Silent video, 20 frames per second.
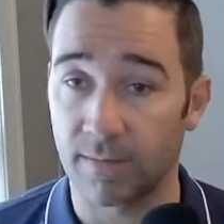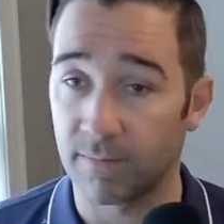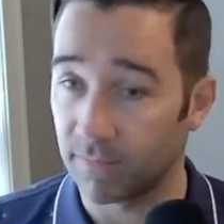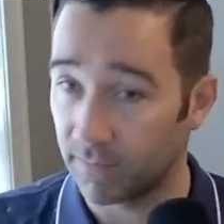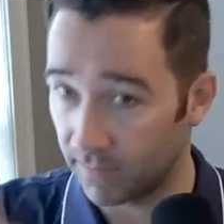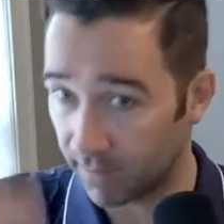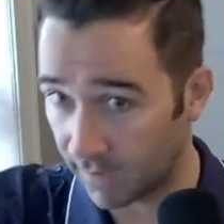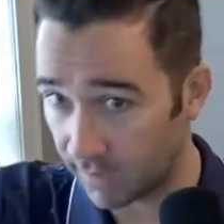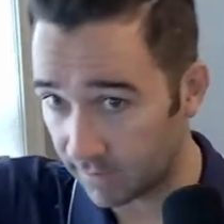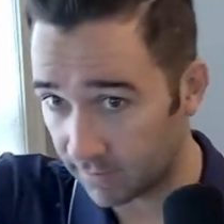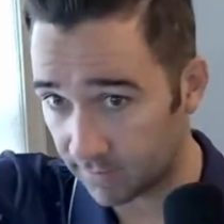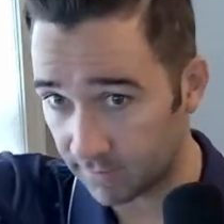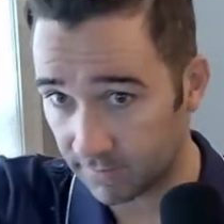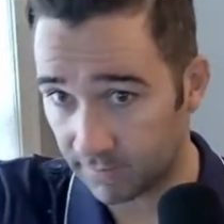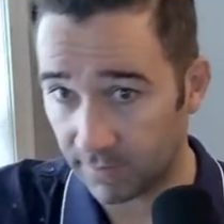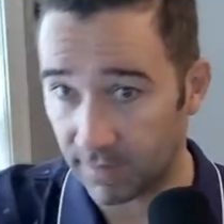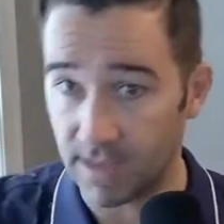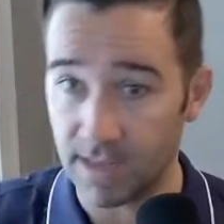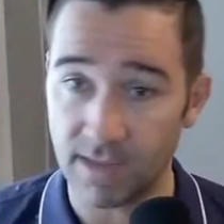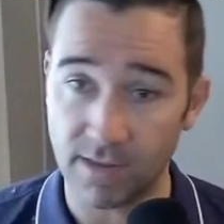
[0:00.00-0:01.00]
nice,
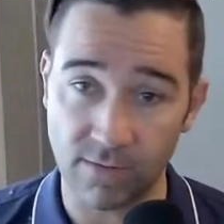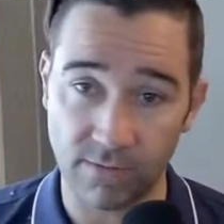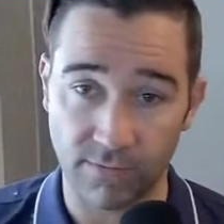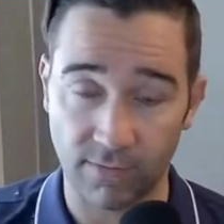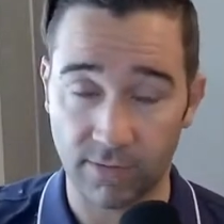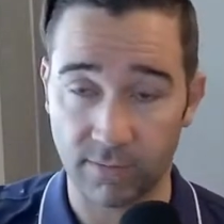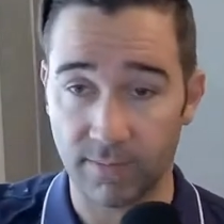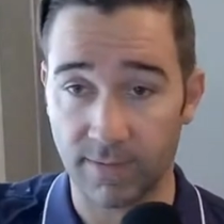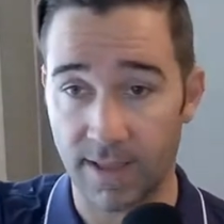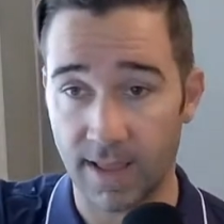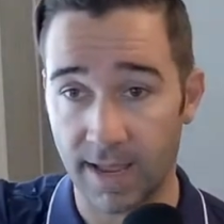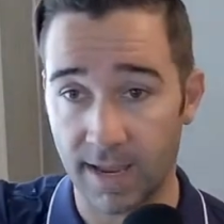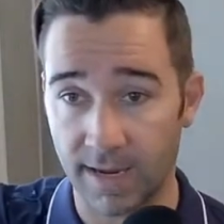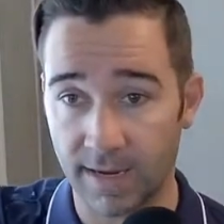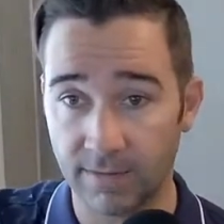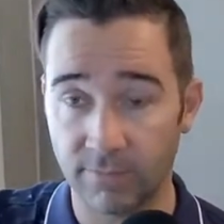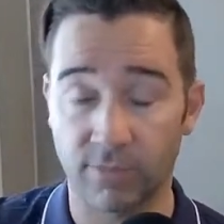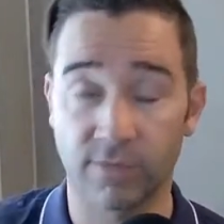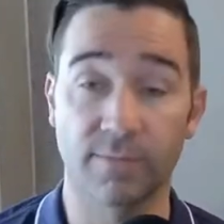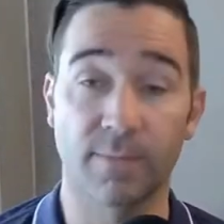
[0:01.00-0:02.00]
thank you for
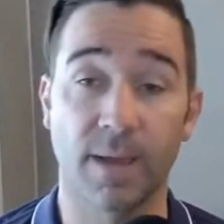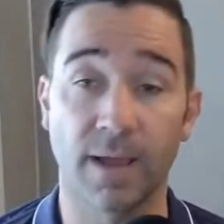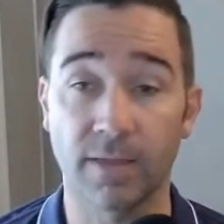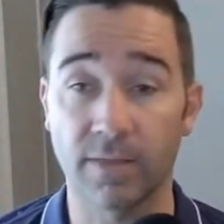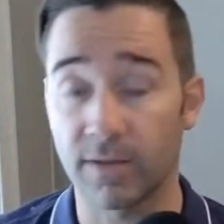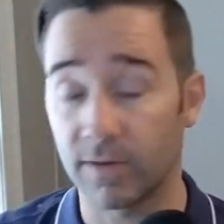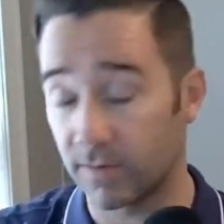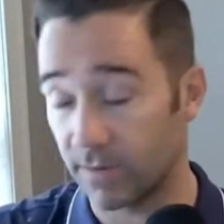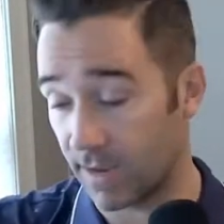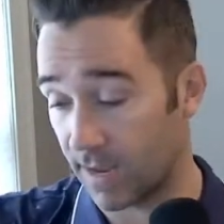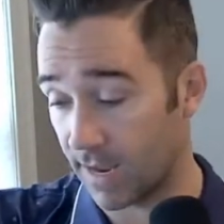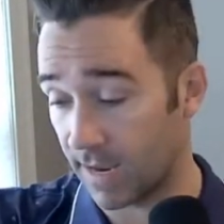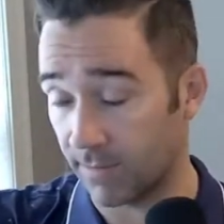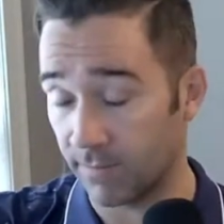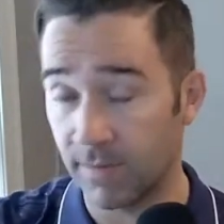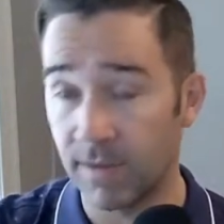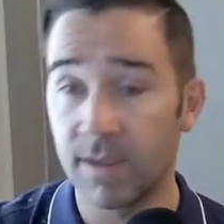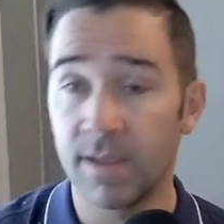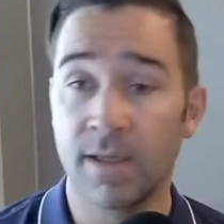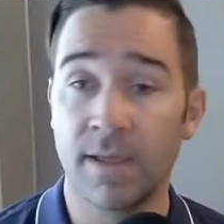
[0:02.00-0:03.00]
applying, respect their
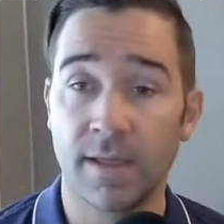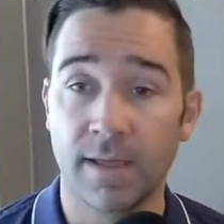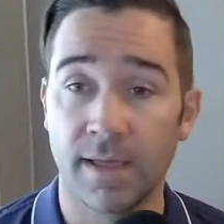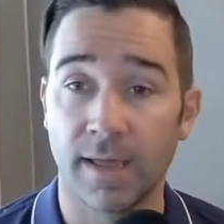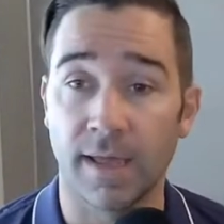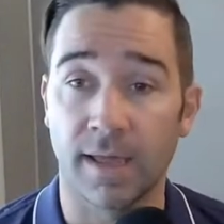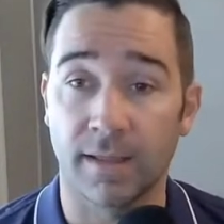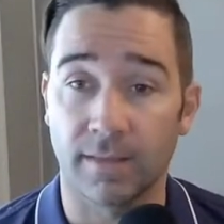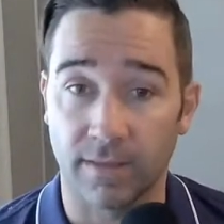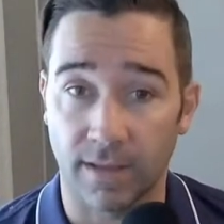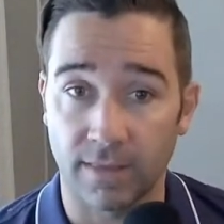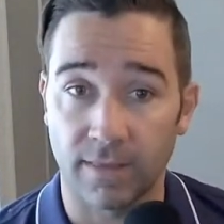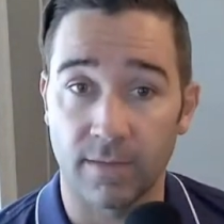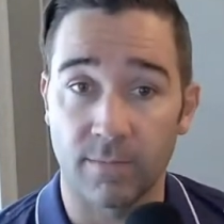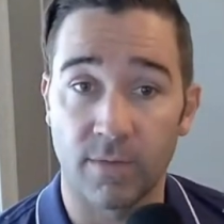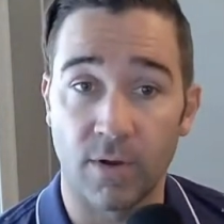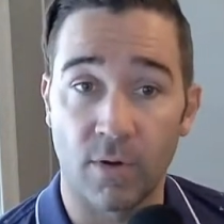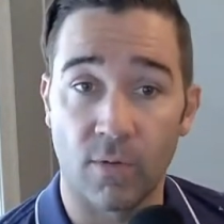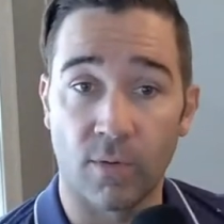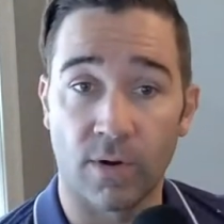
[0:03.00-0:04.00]
time, and let them
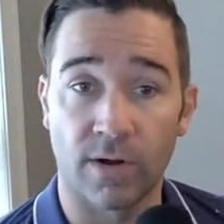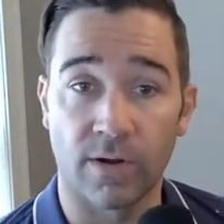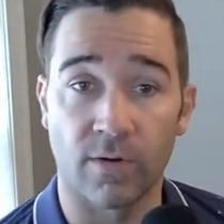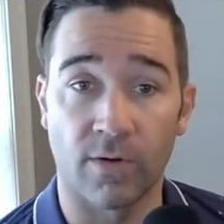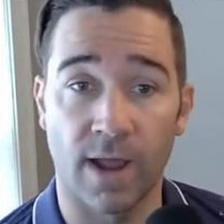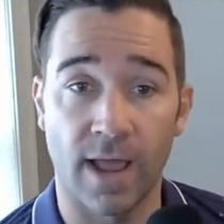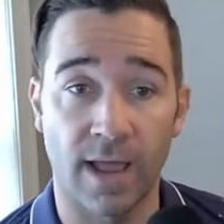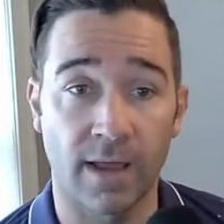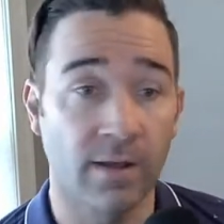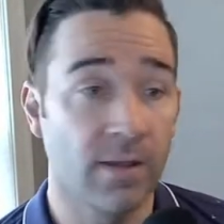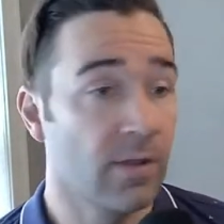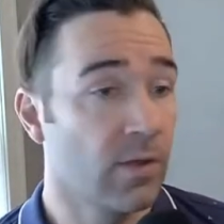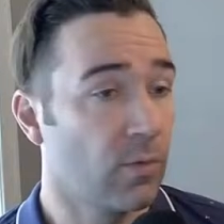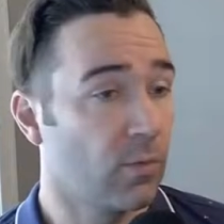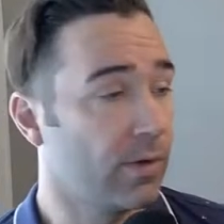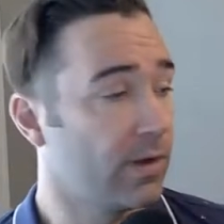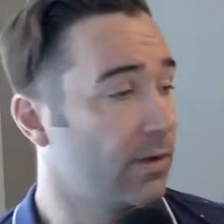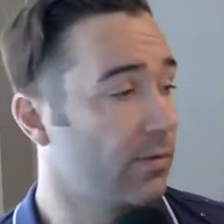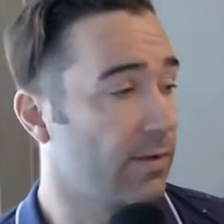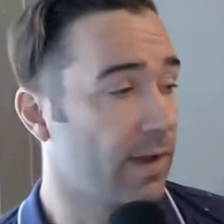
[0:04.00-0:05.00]
know where you're at.
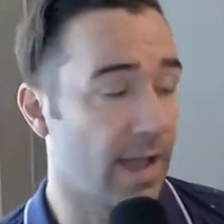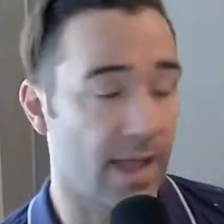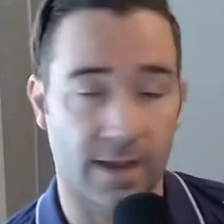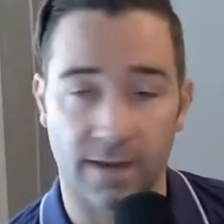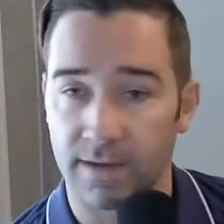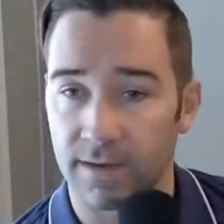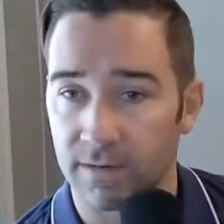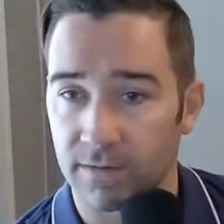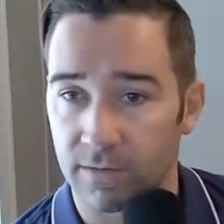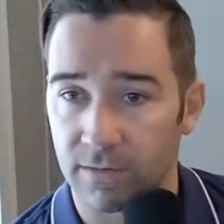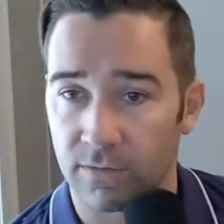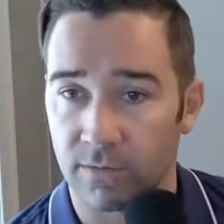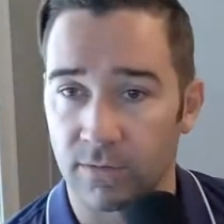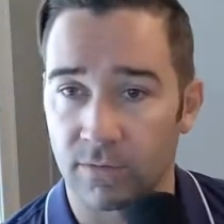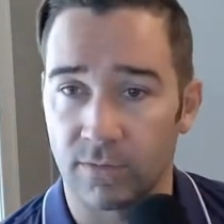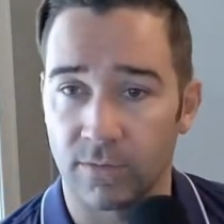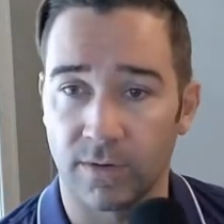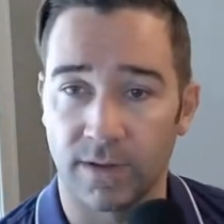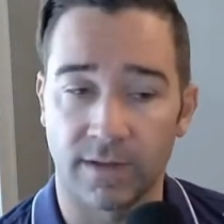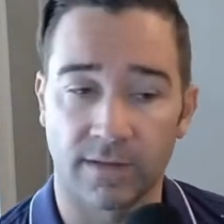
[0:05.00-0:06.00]
We do not need
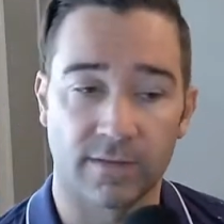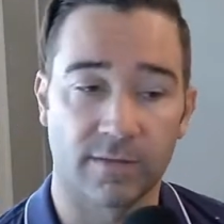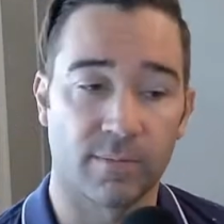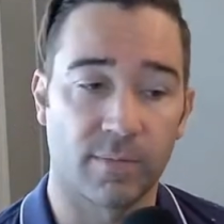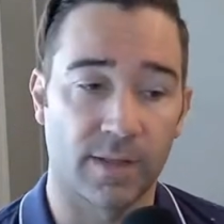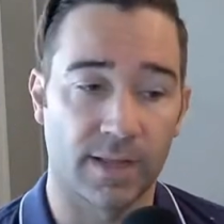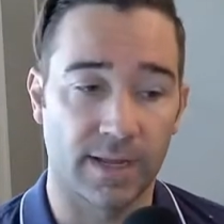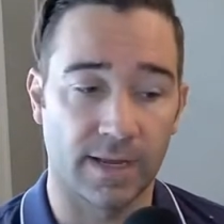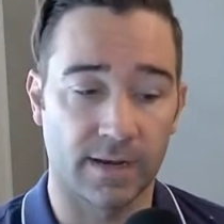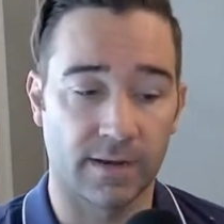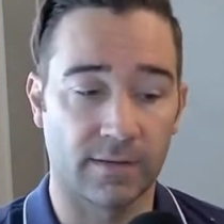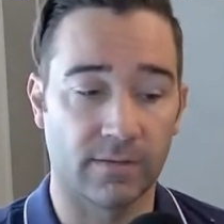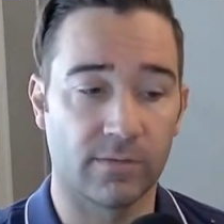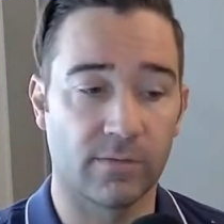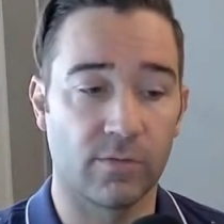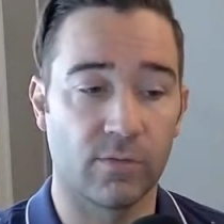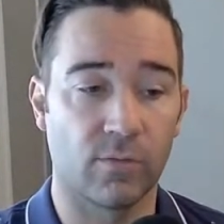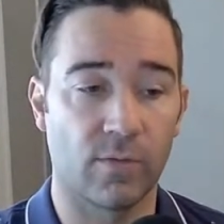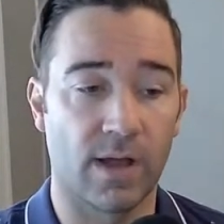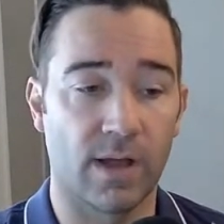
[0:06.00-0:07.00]
to explain as
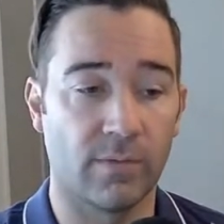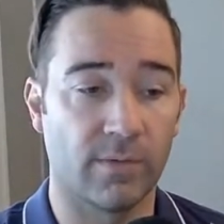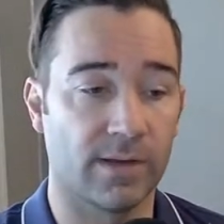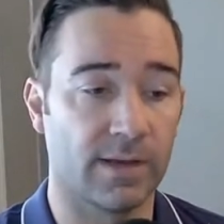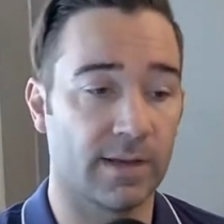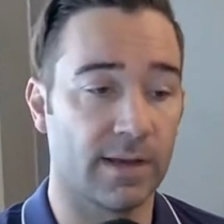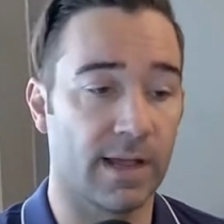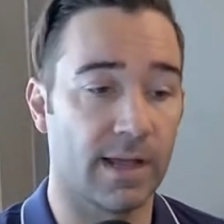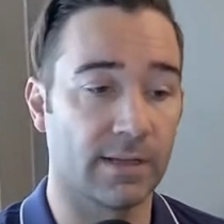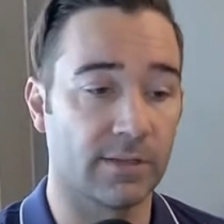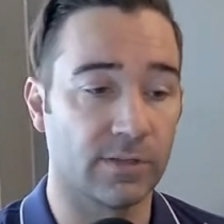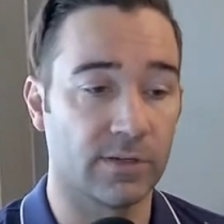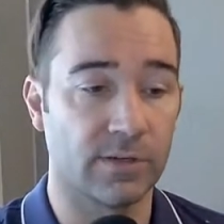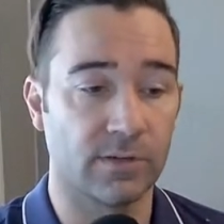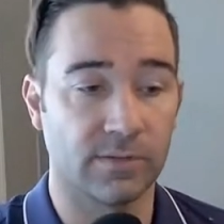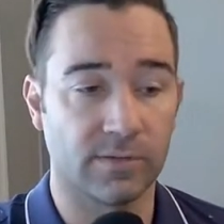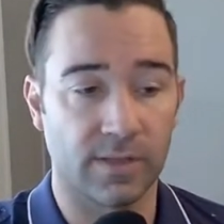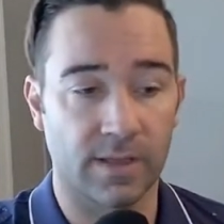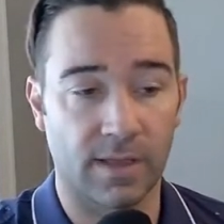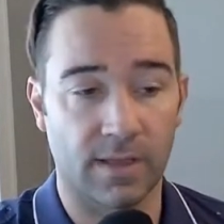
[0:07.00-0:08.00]
to why we did not
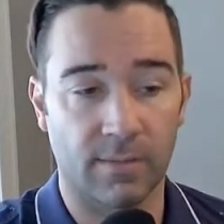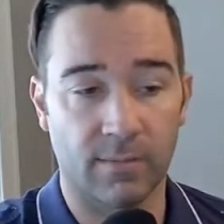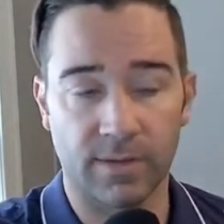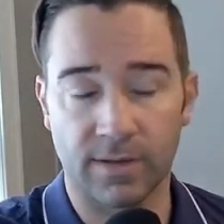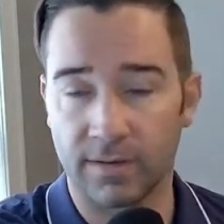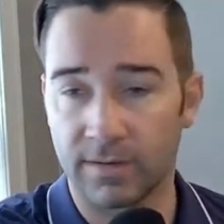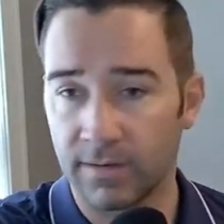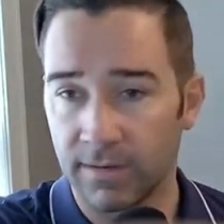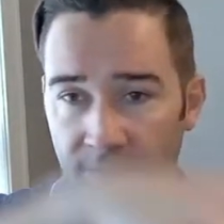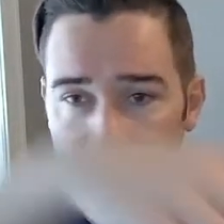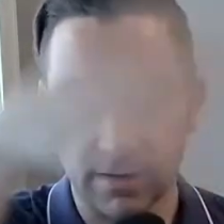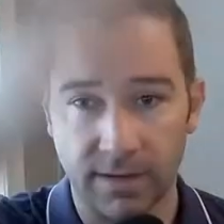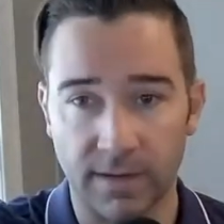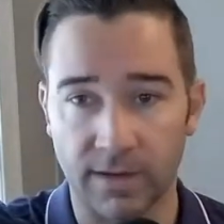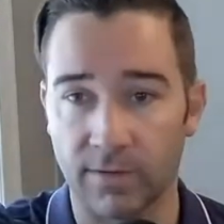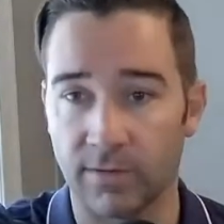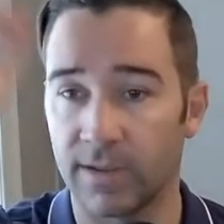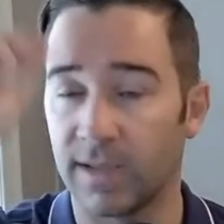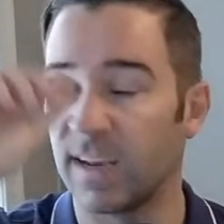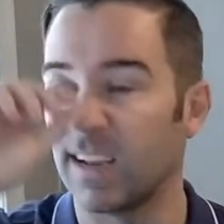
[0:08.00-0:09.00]
choose them and,
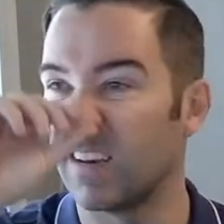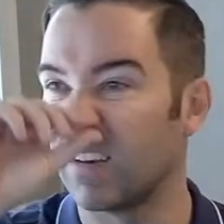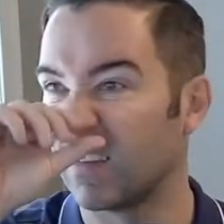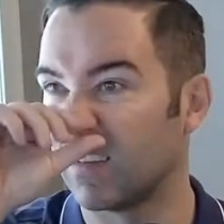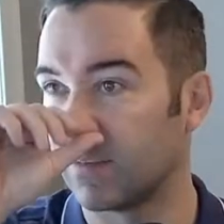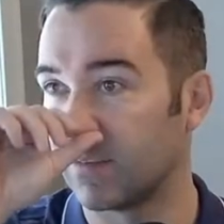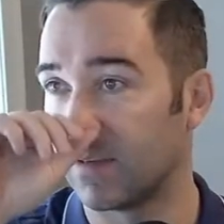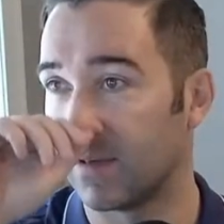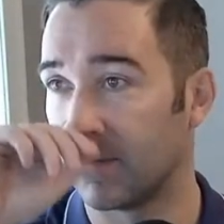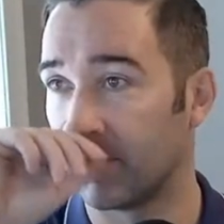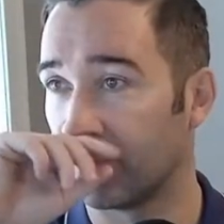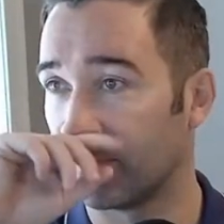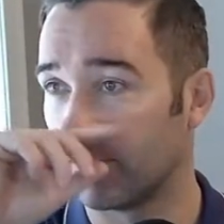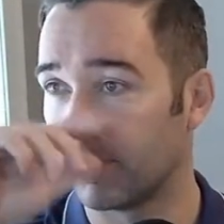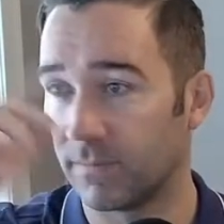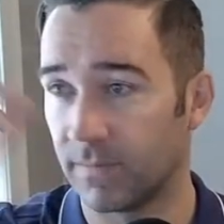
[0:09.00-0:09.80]
get into some,